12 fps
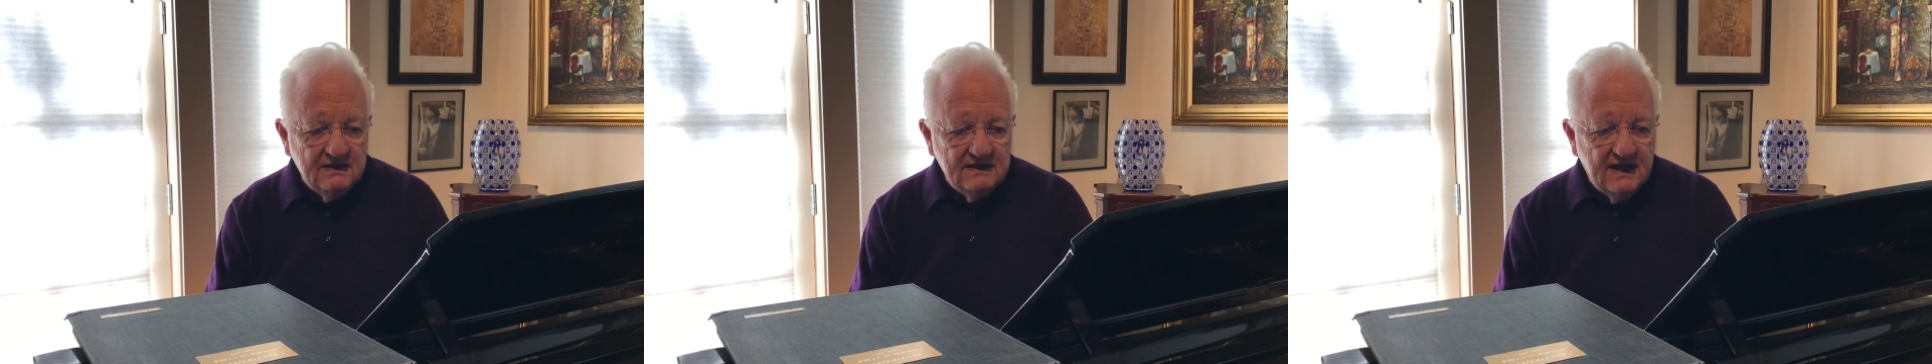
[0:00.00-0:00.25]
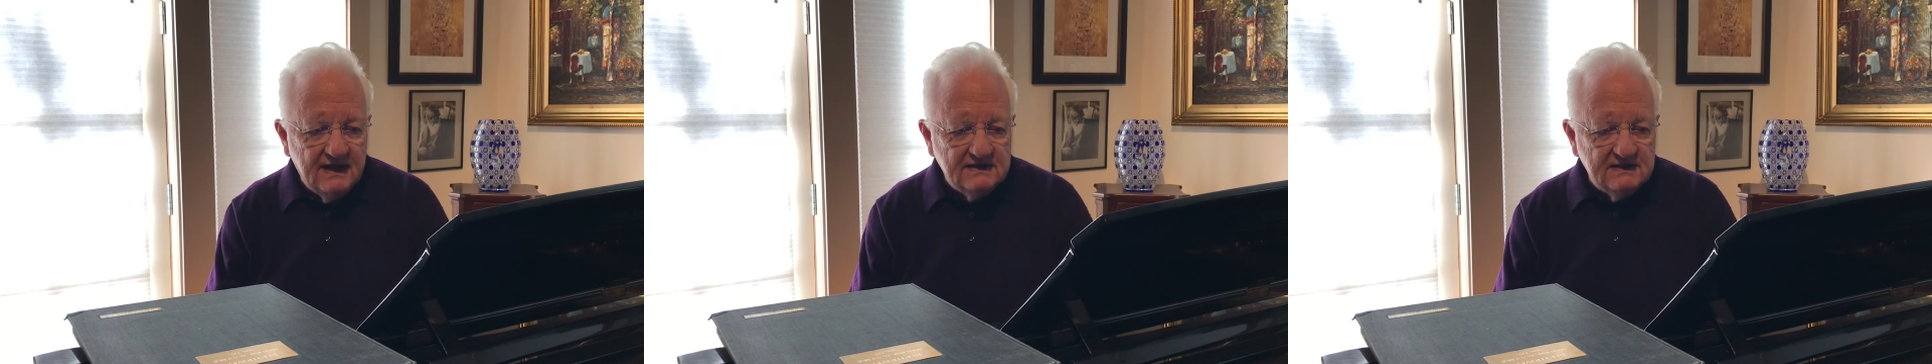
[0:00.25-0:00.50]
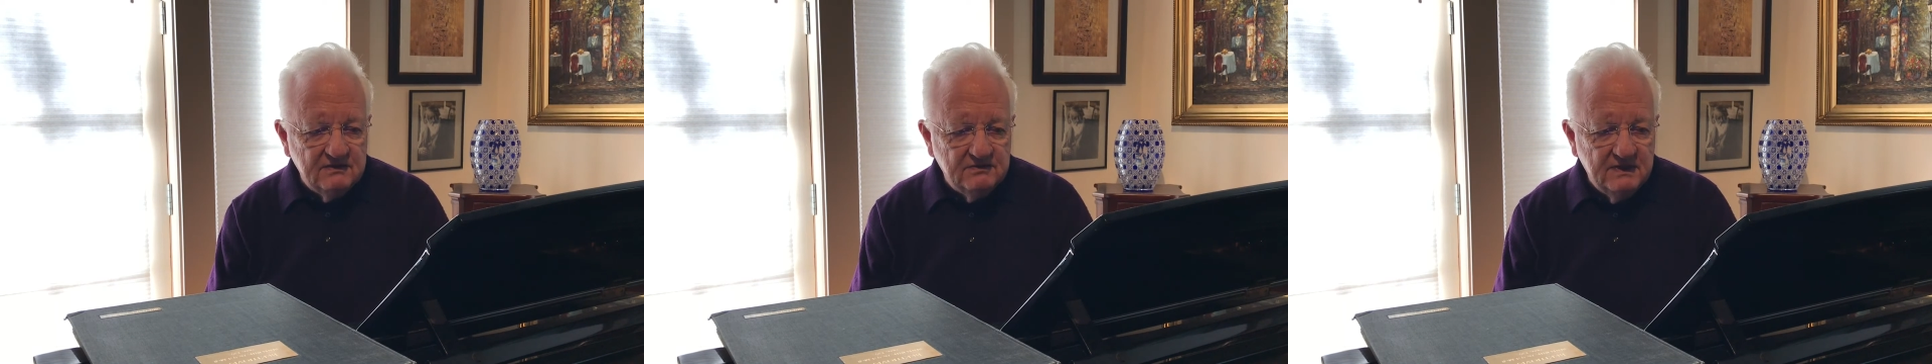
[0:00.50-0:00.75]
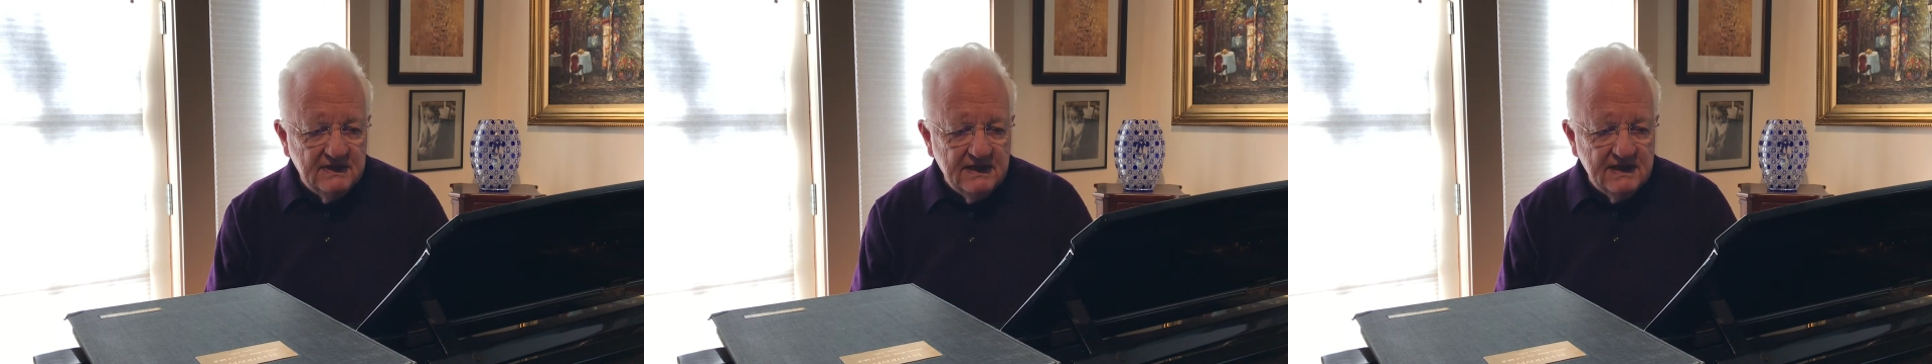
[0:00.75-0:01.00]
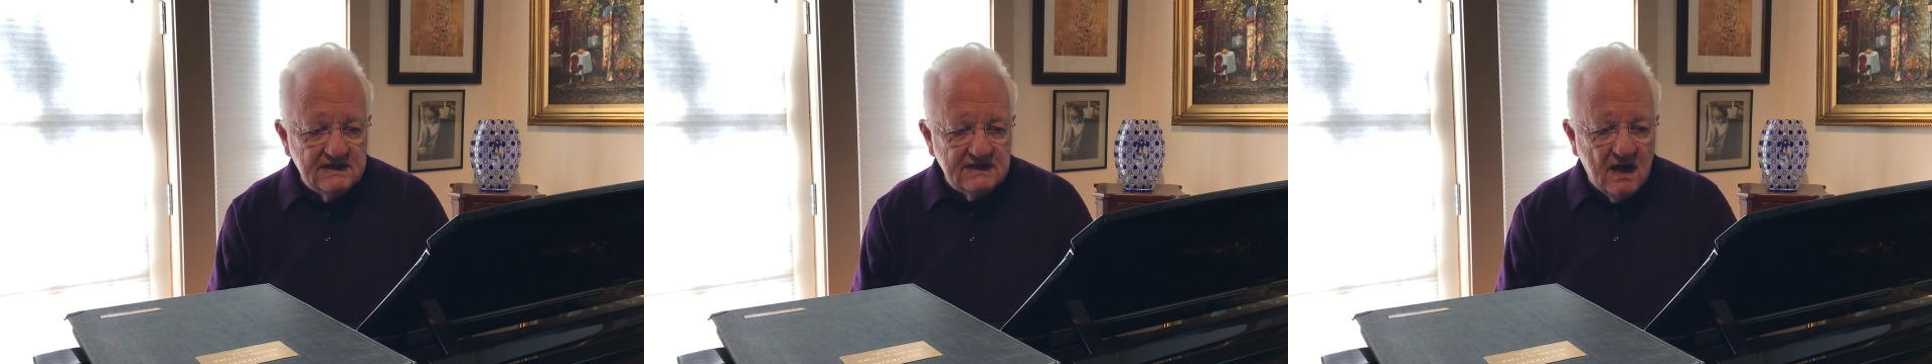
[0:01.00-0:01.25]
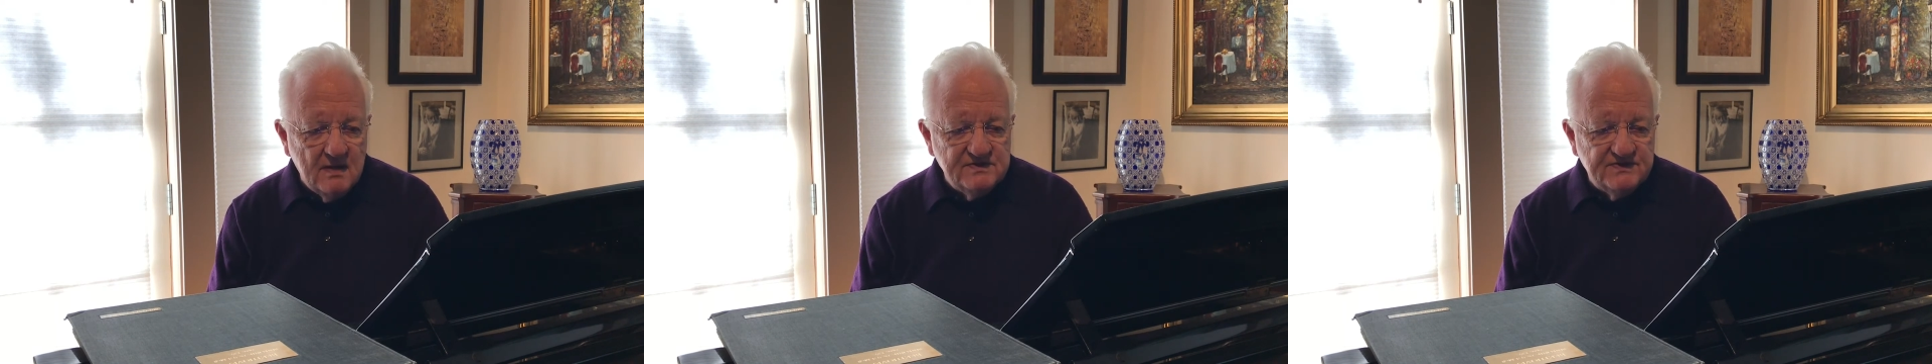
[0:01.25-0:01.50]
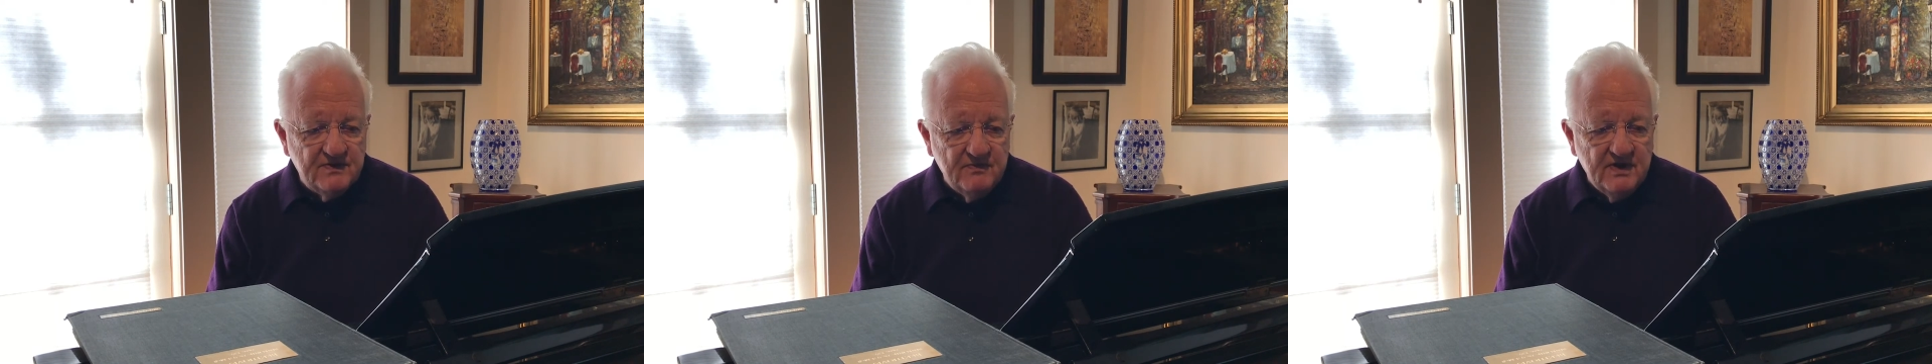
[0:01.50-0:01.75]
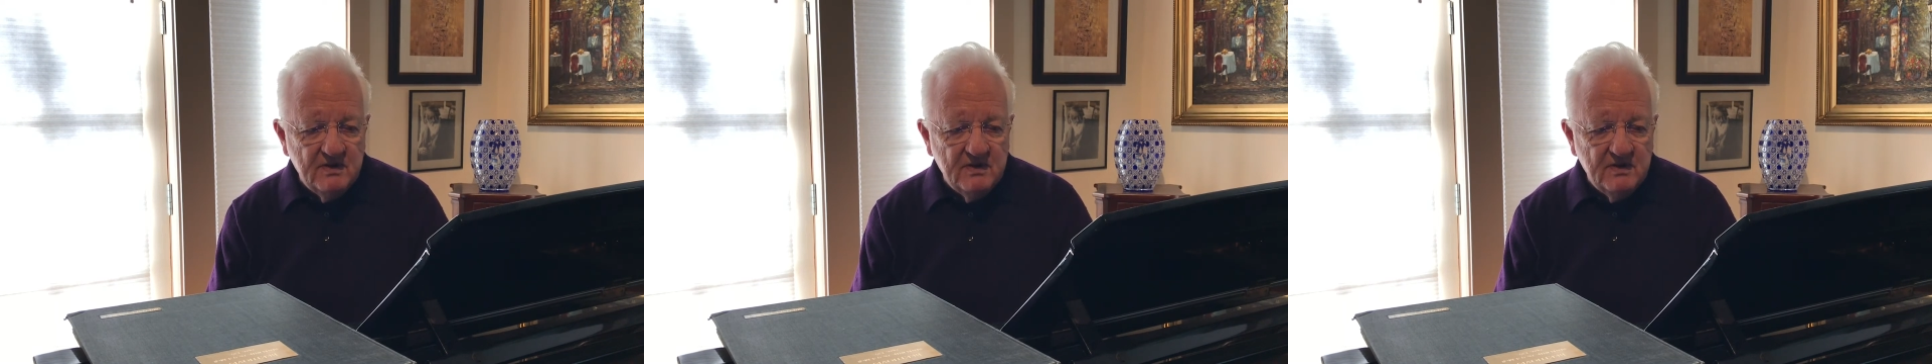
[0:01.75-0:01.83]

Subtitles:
that really comes from the